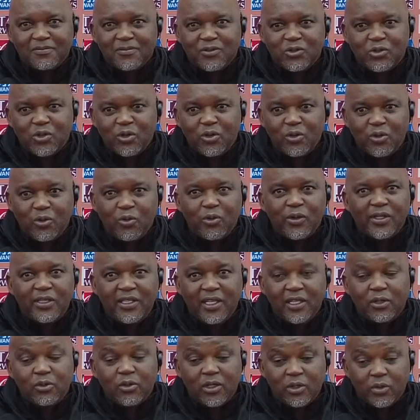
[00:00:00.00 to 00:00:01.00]
So we
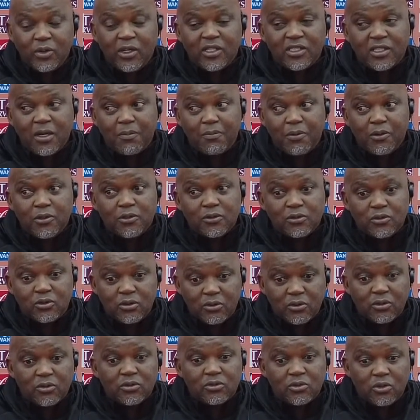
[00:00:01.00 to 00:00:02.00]
did what we are supposed
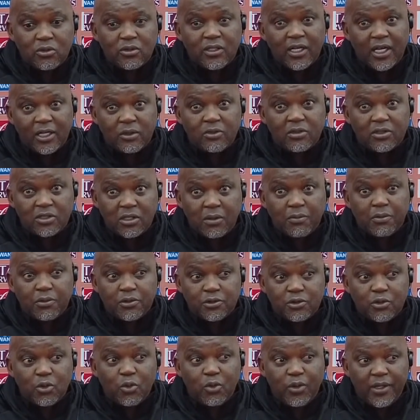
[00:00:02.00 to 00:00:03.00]
to. Tonight we are
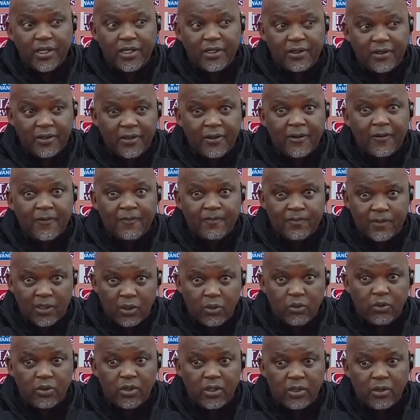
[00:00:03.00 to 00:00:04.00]
supposed to win.
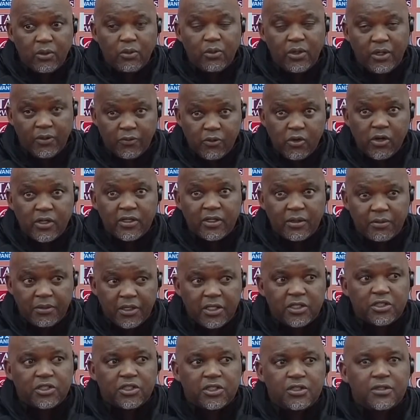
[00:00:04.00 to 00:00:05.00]
We we have won the
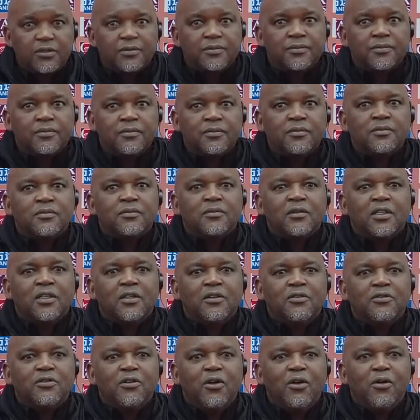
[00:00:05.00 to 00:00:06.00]
match.
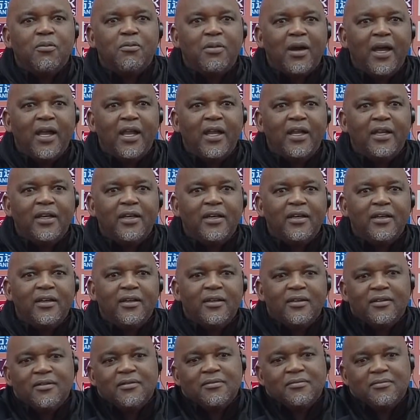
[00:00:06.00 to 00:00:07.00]
For Bayern,
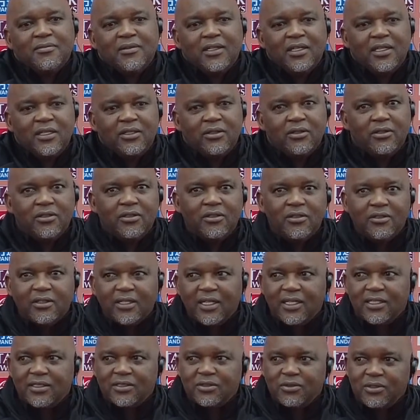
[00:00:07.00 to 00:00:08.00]
I don't know,
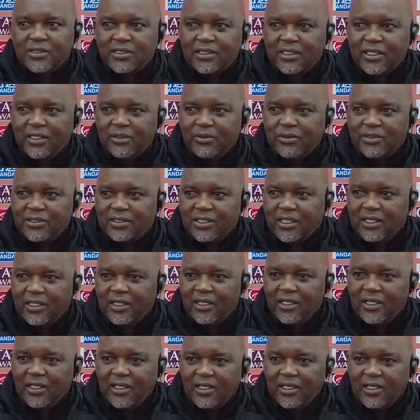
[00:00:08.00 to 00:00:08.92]
guys. What can we say?